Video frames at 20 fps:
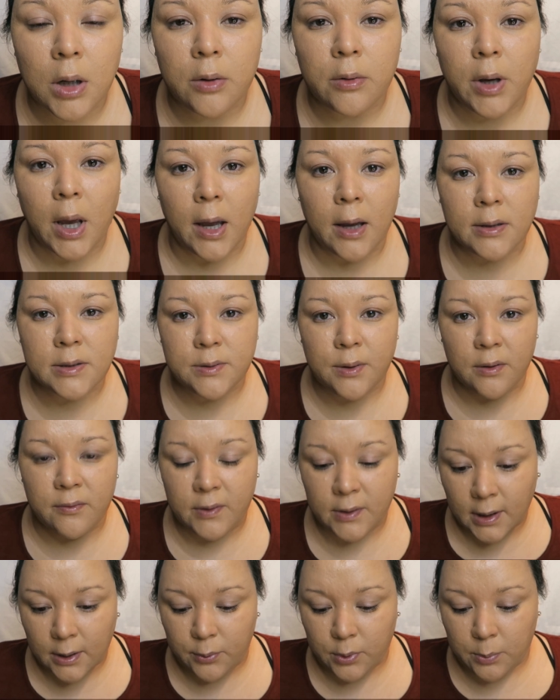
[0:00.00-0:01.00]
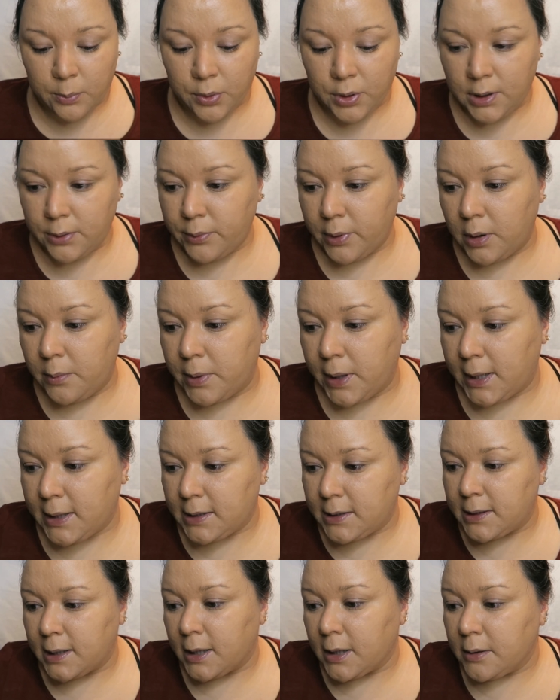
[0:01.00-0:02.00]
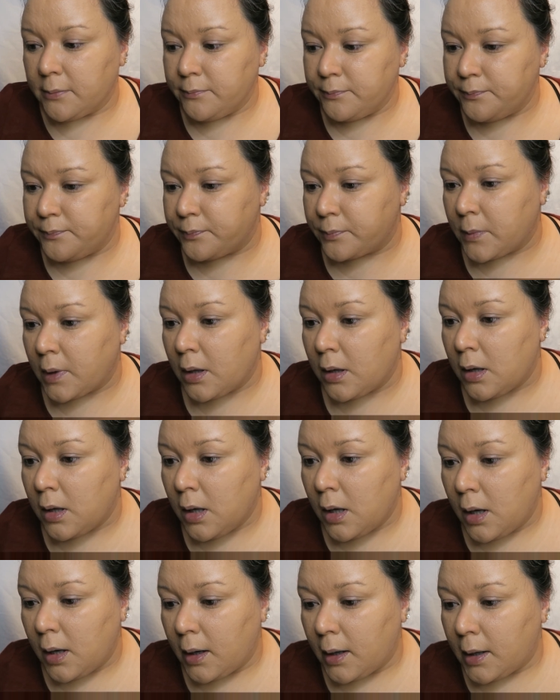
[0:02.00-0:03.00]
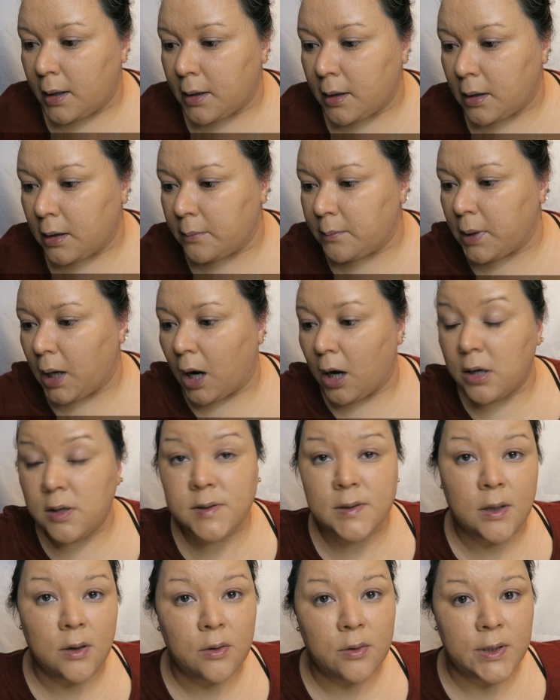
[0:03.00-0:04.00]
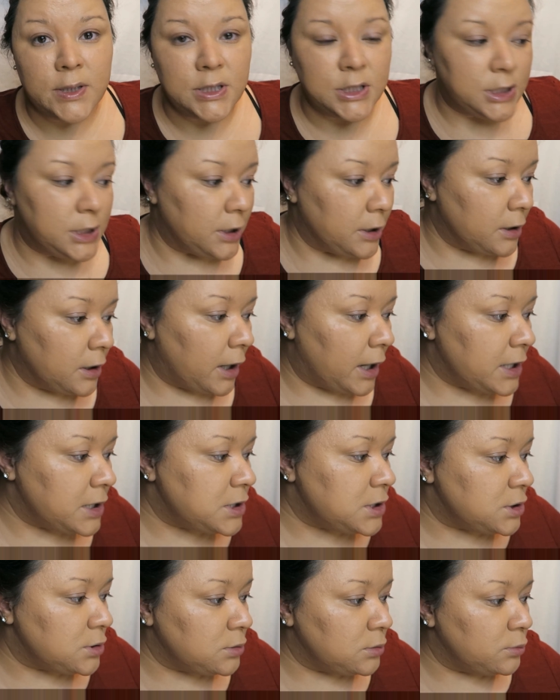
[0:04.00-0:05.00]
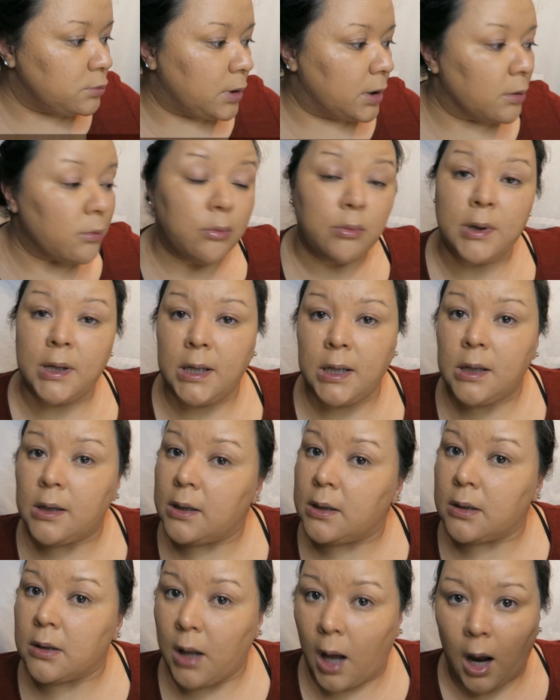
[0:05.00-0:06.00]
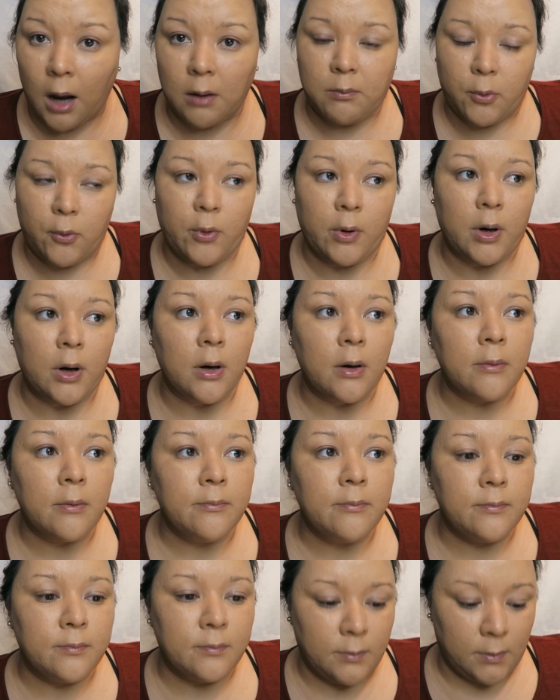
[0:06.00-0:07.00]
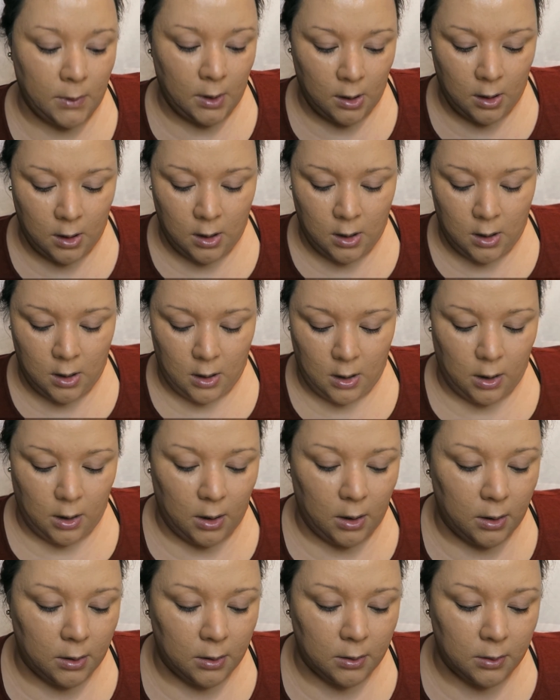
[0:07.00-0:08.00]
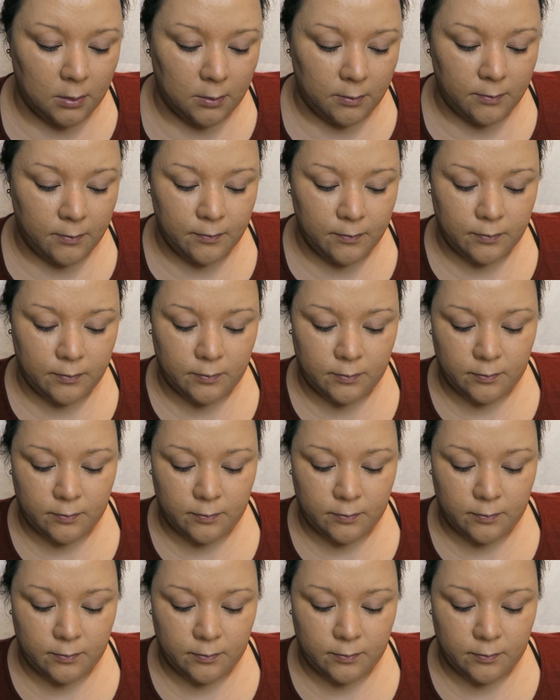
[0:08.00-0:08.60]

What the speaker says: Okay, so I feel like we're pretty well blended there. Also this year I do want to read a lot more. I